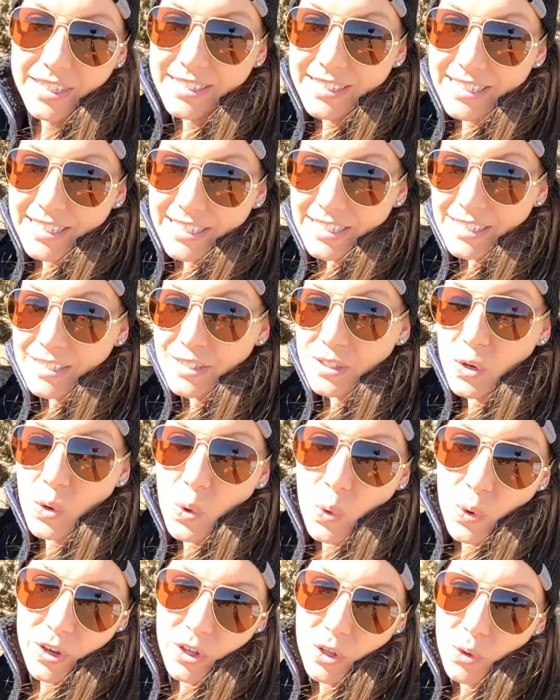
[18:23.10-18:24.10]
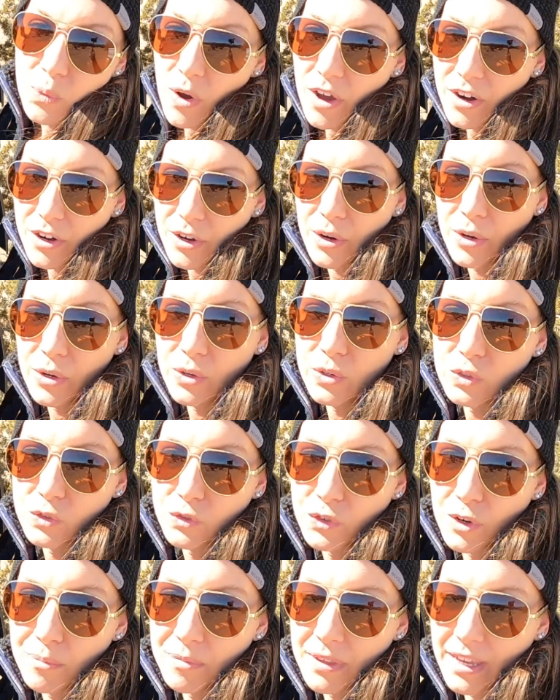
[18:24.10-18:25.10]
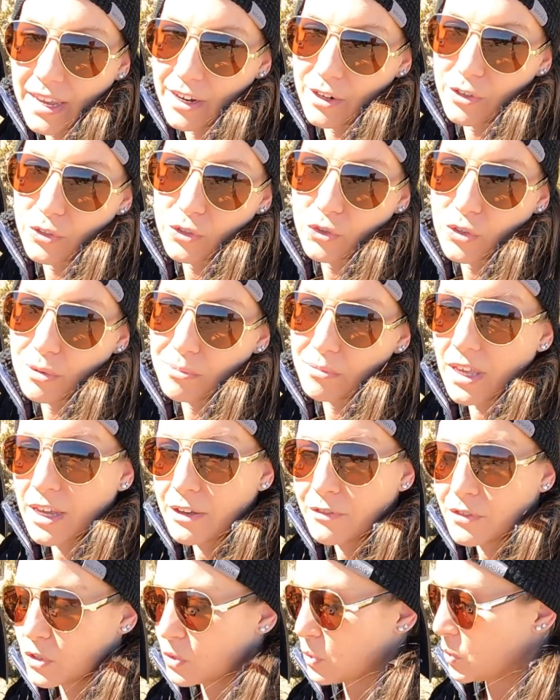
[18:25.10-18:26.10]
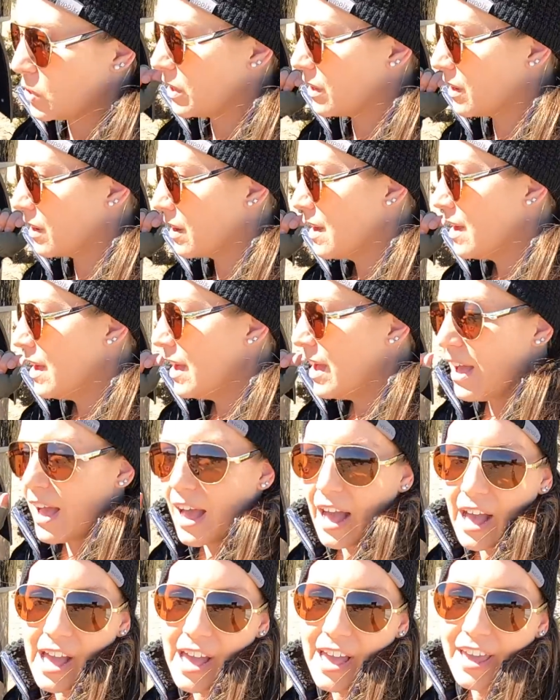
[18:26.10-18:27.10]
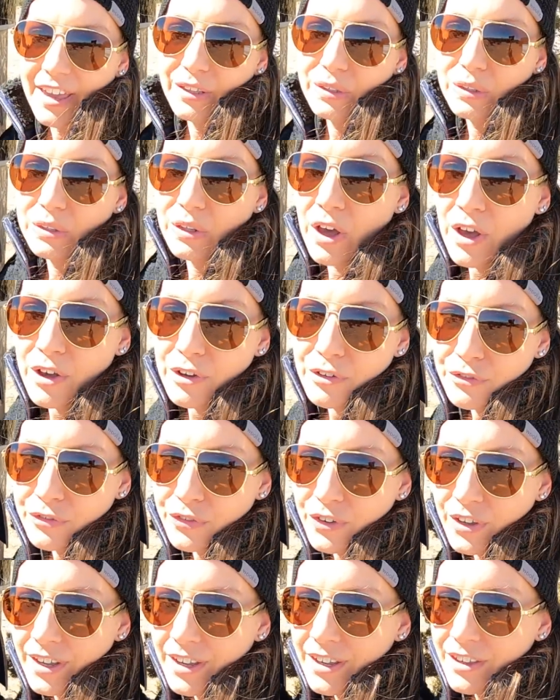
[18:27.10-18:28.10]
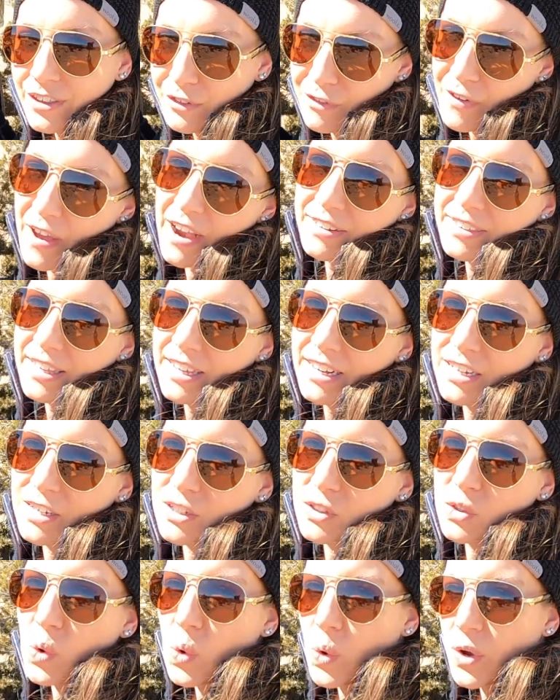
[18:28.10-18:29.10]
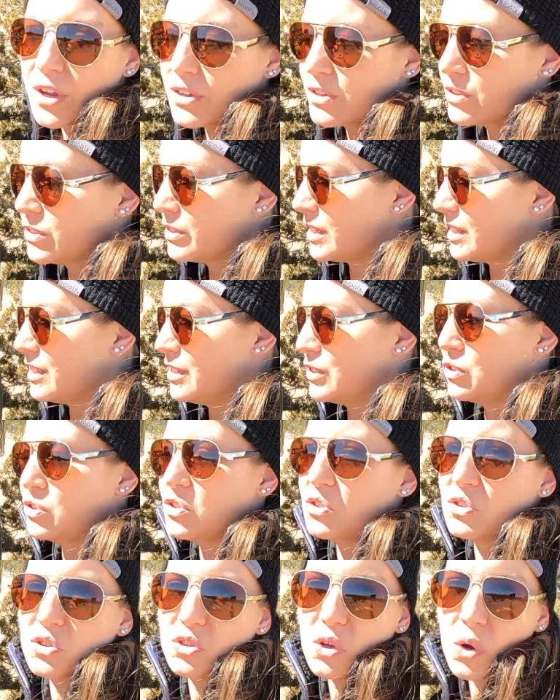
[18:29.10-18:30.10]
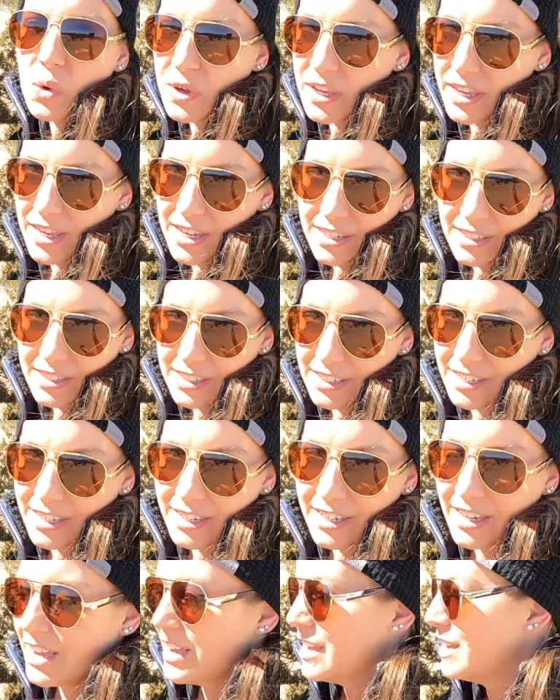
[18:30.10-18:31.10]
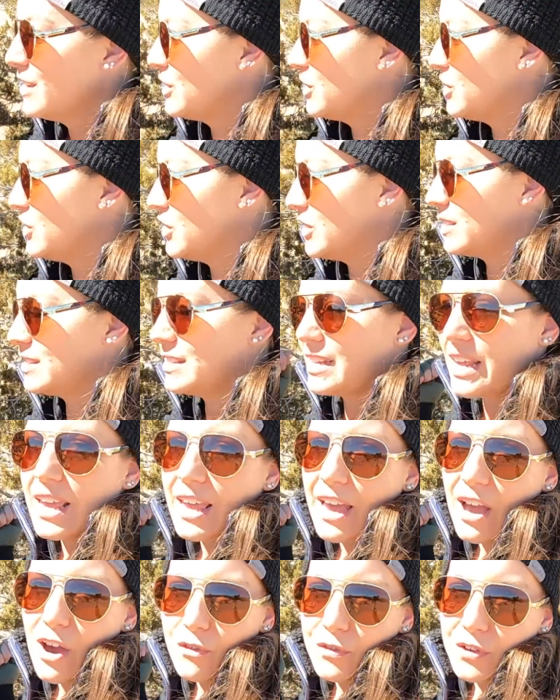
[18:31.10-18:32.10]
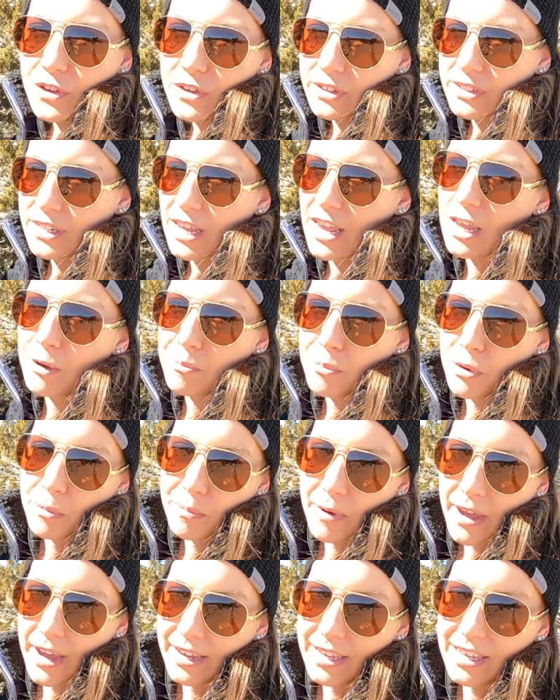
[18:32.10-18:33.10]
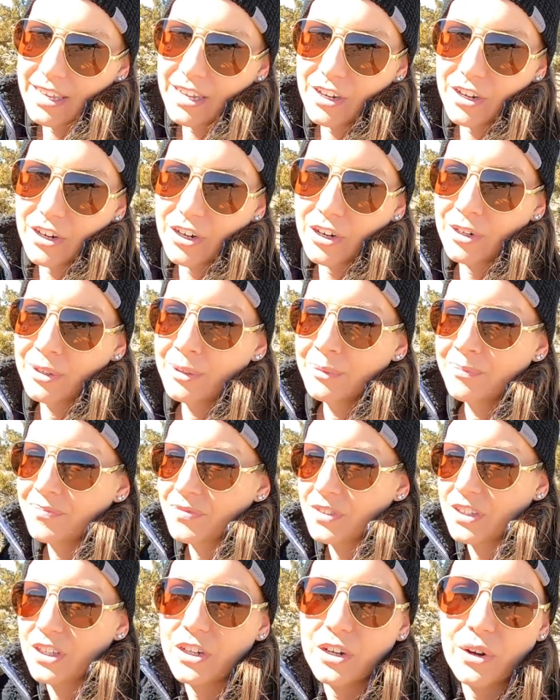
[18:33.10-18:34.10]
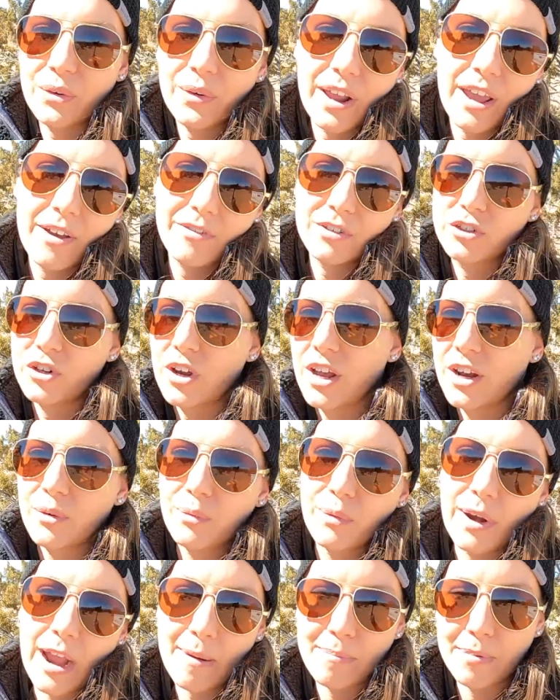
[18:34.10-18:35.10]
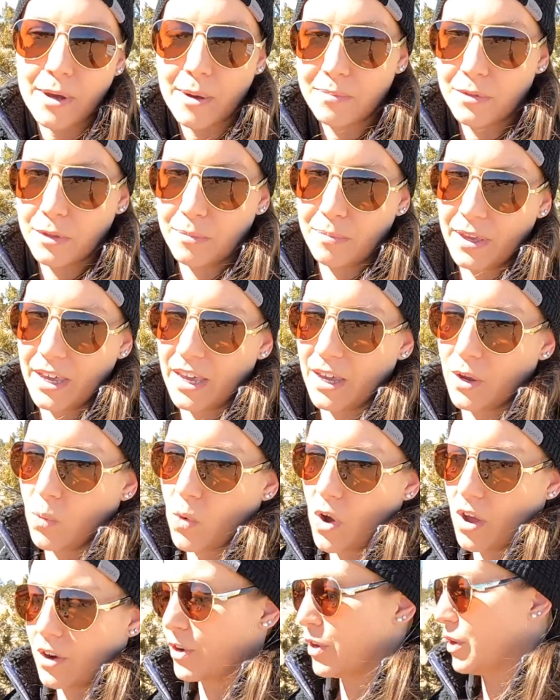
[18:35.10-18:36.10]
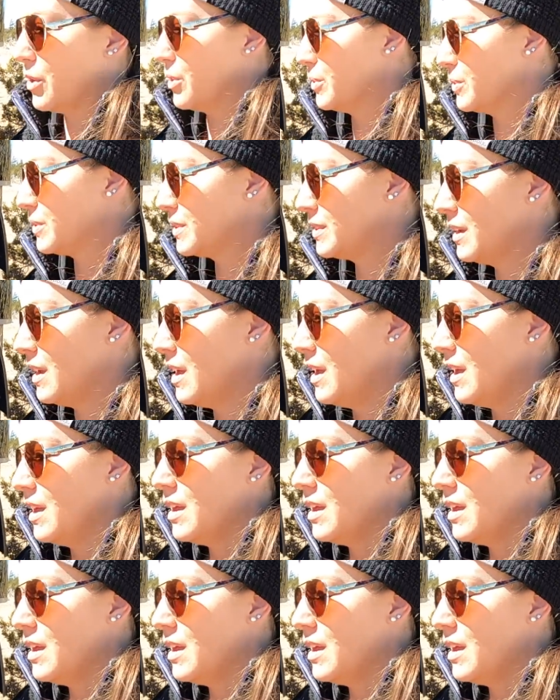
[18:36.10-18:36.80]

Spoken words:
This is the coil water hose from the Airstream Life store. I love the fact that it is coiled. It is so easy to just take out, fill the tank, put back here. You don't have to try to wrap up the big water hose.